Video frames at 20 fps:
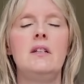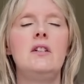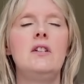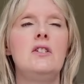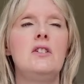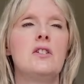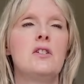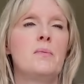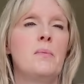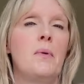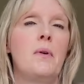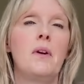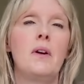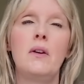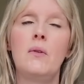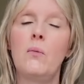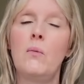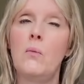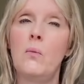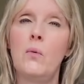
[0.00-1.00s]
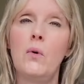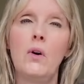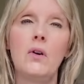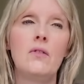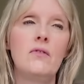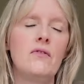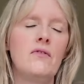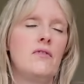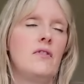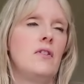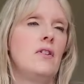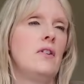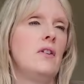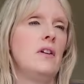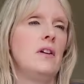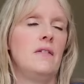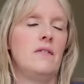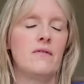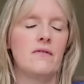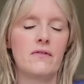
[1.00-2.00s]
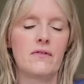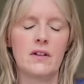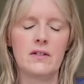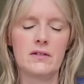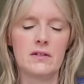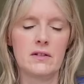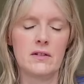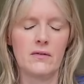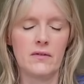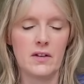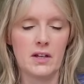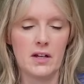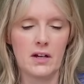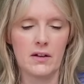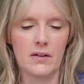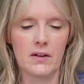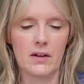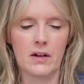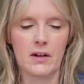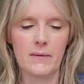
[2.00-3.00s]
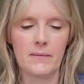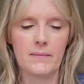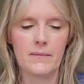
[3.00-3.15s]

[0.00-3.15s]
you're just putting one foot in front of the other.